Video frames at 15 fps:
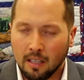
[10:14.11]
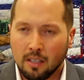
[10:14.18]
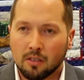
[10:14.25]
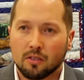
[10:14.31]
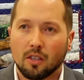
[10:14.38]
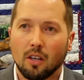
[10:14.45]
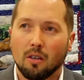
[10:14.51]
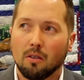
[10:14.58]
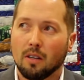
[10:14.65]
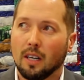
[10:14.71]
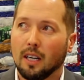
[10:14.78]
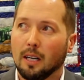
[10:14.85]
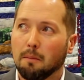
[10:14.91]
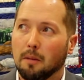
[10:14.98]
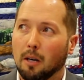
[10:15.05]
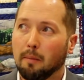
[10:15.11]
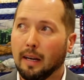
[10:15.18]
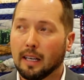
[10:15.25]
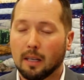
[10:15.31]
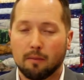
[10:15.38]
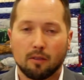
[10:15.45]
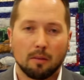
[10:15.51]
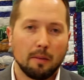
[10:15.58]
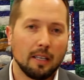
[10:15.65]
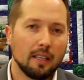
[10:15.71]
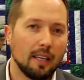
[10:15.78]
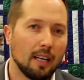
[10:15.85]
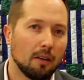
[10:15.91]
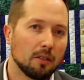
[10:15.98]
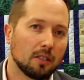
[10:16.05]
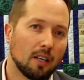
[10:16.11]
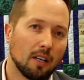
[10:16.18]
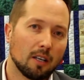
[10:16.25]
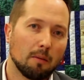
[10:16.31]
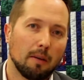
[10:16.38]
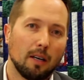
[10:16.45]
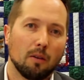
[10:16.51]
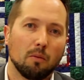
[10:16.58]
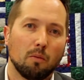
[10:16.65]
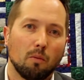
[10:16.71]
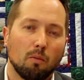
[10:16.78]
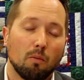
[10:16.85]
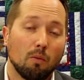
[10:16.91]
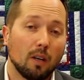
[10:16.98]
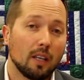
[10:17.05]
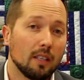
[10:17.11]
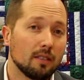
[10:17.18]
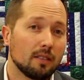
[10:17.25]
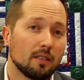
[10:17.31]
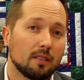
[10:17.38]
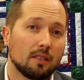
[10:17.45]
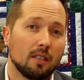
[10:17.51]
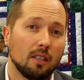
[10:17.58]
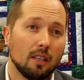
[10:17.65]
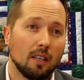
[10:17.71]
So I'll back up for a minute now and talk about what is,